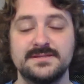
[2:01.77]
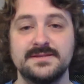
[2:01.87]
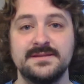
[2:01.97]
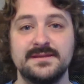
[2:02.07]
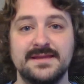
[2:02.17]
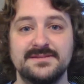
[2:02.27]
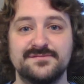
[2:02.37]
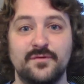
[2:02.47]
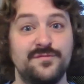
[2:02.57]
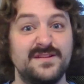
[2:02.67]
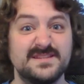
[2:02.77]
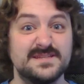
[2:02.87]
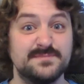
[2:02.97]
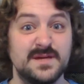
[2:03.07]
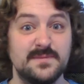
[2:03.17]
it's fulfilled
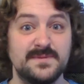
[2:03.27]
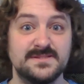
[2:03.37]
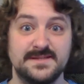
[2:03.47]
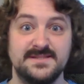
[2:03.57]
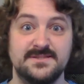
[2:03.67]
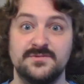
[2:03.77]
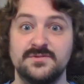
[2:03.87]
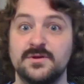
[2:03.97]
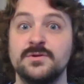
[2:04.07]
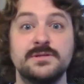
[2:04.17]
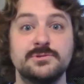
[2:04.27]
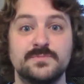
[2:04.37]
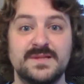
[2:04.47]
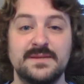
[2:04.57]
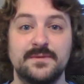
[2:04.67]
its purpose and it's not
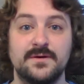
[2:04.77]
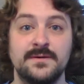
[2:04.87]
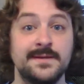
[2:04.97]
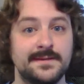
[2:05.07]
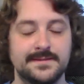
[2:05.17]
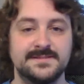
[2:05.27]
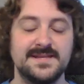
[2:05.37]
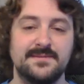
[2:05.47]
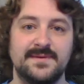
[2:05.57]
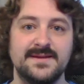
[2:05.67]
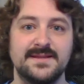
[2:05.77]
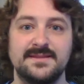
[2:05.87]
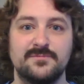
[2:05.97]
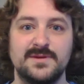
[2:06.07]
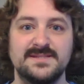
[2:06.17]
unusable anymore. You can send it back and
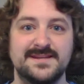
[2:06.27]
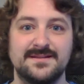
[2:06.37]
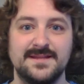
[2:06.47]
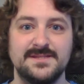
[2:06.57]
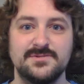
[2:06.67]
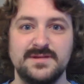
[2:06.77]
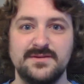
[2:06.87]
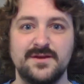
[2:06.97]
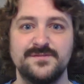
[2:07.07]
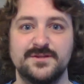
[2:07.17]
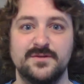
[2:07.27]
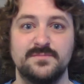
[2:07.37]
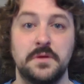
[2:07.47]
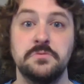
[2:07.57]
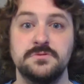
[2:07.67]
they'll recycle it into a new coffee
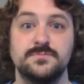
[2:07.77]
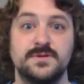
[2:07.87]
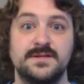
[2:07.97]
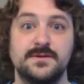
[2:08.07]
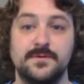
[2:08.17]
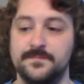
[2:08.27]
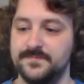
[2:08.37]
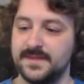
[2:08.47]
cup. It's pretty cool.